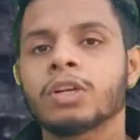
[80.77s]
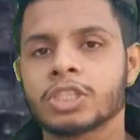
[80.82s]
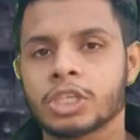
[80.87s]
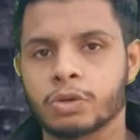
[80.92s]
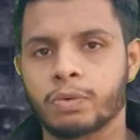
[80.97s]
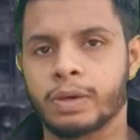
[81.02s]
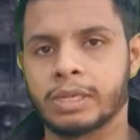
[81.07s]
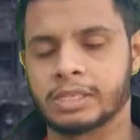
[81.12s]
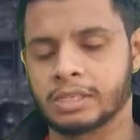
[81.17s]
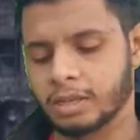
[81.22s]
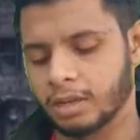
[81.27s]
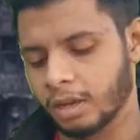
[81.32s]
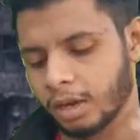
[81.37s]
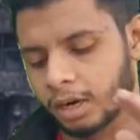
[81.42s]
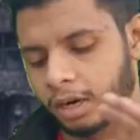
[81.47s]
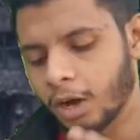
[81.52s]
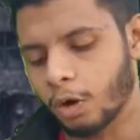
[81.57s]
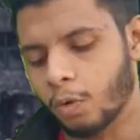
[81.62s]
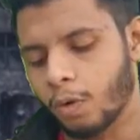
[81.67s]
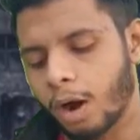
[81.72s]
consequence.
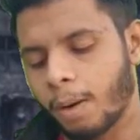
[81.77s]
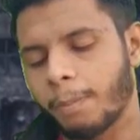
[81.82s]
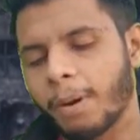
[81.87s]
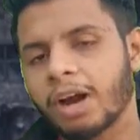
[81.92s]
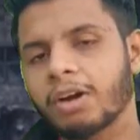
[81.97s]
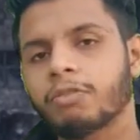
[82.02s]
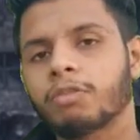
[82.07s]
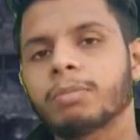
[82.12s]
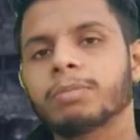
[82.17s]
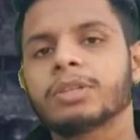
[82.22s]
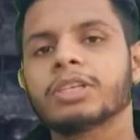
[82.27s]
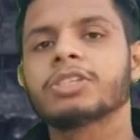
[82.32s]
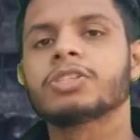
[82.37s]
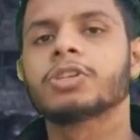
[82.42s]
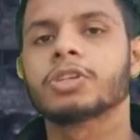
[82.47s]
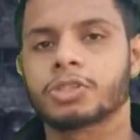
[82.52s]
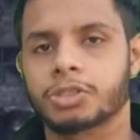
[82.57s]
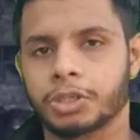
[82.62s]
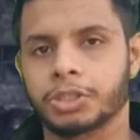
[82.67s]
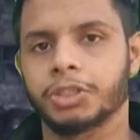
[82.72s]
Now, apart from
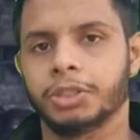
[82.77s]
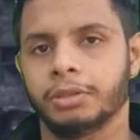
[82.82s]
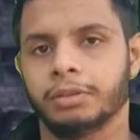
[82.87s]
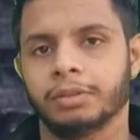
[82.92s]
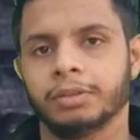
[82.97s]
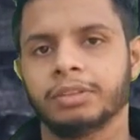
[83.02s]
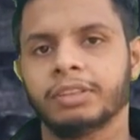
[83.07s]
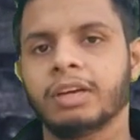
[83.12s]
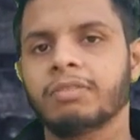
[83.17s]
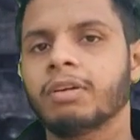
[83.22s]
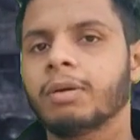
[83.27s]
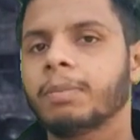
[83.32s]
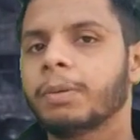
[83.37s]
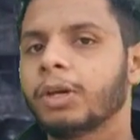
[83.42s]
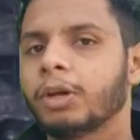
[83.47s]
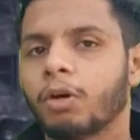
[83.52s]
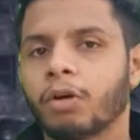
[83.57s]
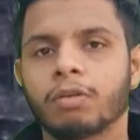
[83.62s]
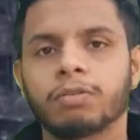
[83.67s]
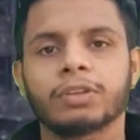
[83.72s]
this destruction, there will
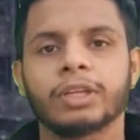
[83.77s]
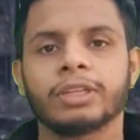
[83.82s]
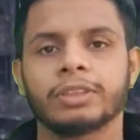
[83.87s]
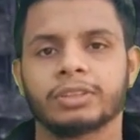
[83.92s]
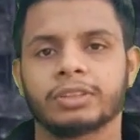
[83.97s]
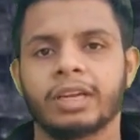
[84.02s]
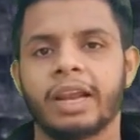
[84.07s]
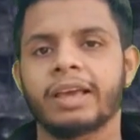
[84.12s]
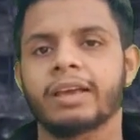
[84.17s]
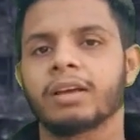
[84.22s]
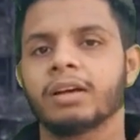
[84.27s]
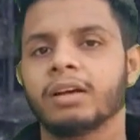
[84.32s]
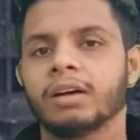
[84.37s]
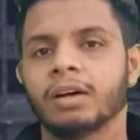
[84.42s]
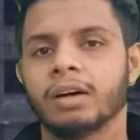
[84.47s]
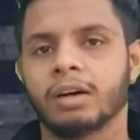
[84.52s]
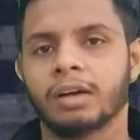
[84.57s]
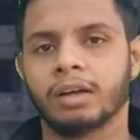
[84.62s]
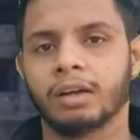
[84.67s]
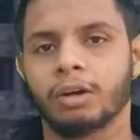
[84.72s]
be a lot of things like
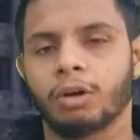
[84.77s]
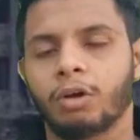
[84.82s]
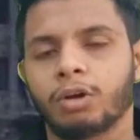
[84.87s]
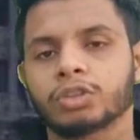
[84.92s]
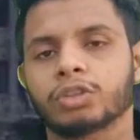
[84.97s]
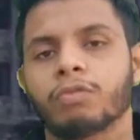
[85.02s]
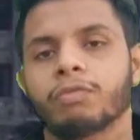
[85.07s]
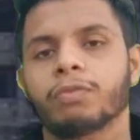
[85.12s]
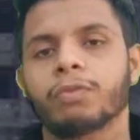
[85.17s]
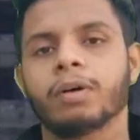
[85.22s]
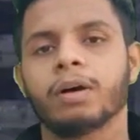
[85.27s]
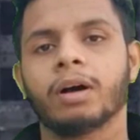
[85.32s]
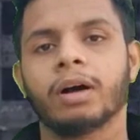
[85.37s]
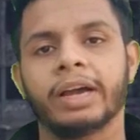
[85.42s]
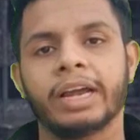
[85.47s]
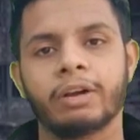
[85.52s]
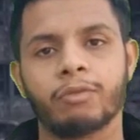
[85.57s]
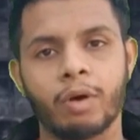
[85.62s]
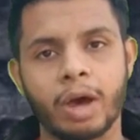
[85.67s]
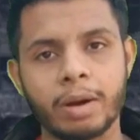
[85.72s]
uh, loss of
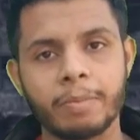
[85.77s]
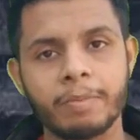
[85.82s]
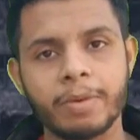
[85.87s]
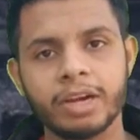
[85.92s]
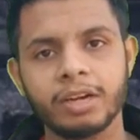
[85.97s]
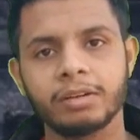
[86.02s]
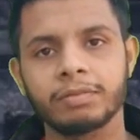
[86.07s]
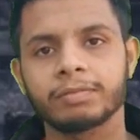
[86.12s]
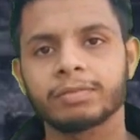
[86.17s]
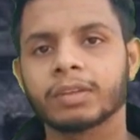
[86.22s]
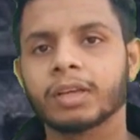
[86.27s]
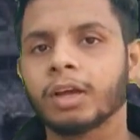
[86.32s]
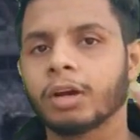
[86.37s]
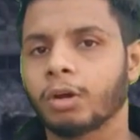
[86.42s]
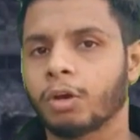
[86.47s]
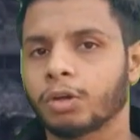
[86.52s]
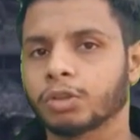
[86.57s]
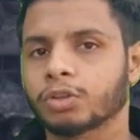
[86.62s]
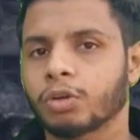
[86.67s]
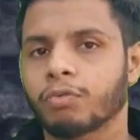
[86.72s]
uh, environment,
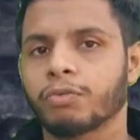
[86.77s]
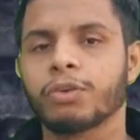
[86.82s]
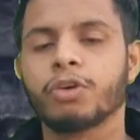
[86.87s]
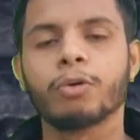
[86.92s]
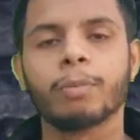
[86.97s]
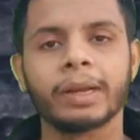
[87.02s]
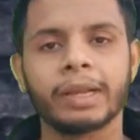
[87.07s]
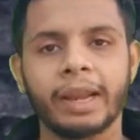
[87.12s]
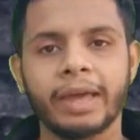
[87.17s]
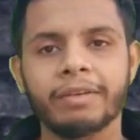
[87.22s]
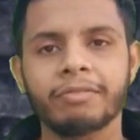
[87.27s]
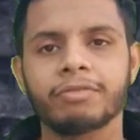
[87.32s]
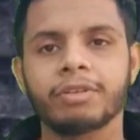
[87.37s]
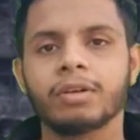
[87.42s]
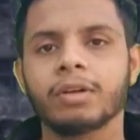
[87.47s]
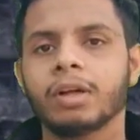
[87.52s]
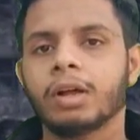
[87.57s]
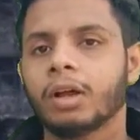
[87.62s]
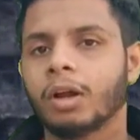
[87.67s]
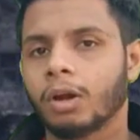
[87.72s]
loss of human life,
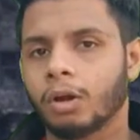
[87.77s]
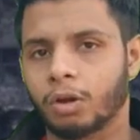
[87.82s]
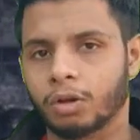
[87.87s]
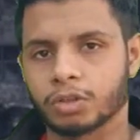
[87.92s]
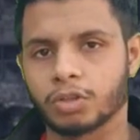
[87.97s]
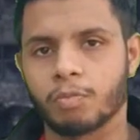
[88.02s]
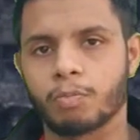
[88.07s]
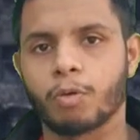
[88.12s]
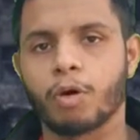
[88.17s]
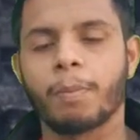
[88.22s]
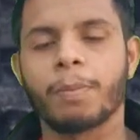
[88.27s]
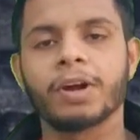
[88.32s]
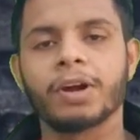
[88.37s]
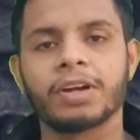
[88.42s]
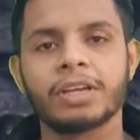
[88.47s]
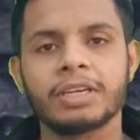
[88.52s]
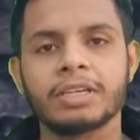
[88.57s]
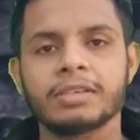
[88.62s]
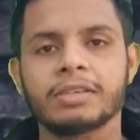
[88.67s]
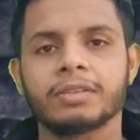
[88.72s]
loss of
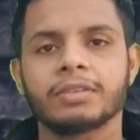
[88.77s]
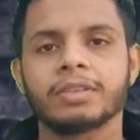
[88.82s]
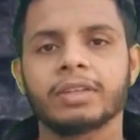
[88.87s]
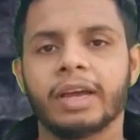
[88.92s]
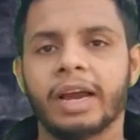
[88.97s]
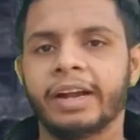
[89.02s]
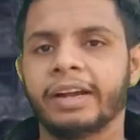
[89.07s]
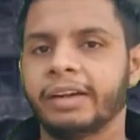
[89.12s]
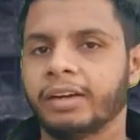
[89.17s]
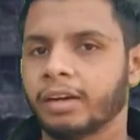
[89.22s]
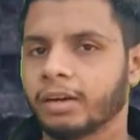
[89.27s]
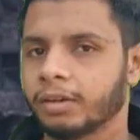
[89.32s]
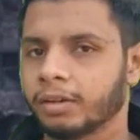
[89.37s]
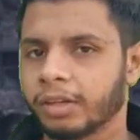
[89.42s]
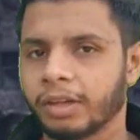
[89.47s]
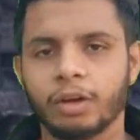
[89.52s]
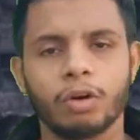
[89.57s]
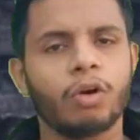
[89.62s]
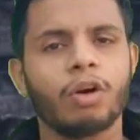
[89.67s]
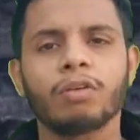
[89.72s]
property and
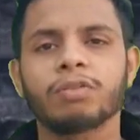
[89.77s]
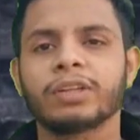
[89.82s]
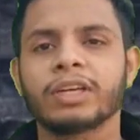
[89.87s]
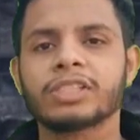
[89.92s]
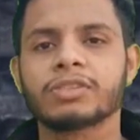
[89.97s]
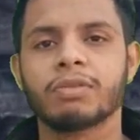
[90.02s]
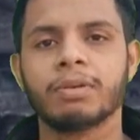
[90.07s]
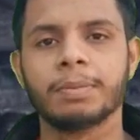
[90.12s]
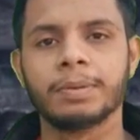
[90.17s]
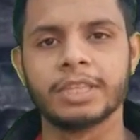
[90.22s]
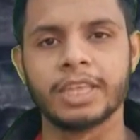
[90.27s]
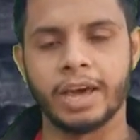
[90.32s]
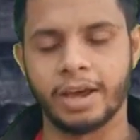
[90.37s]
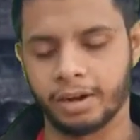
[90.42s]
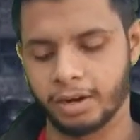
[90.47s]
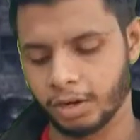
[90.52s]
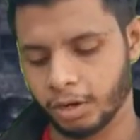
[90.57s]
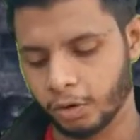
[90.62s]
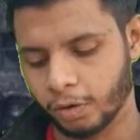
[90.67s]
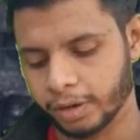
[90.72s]
a lot of things will be
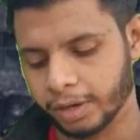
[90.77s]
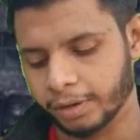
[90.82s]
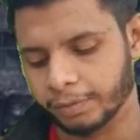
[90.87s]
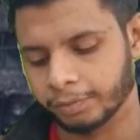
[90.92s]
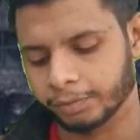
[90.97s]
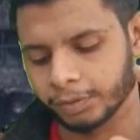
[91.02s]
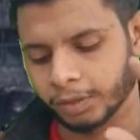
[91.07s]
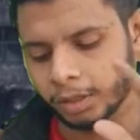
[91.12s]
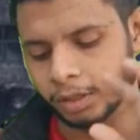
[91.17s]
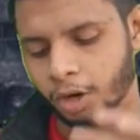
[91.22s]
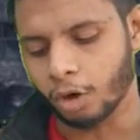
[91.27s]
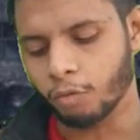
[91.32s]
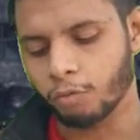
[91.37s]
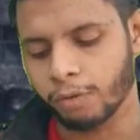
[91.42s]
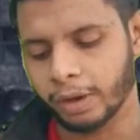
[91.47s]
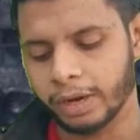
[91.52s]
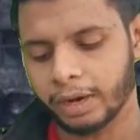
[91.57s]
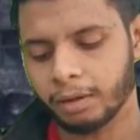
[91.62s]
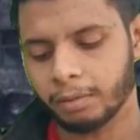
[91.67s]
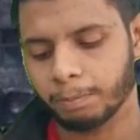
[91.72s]
there. Okay, now
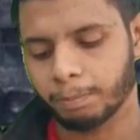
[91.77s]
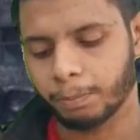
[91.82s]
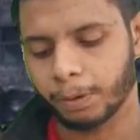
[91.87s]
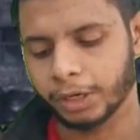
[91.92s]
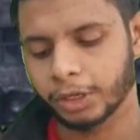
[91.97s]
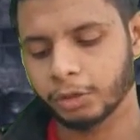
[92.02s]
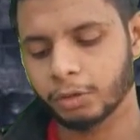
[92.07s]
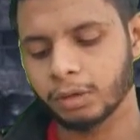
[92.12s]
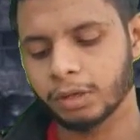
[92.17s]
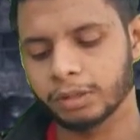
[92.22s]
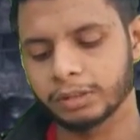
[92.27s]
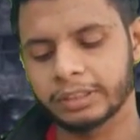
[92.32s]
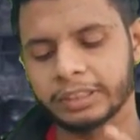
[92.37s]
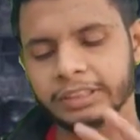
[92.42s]
when a particular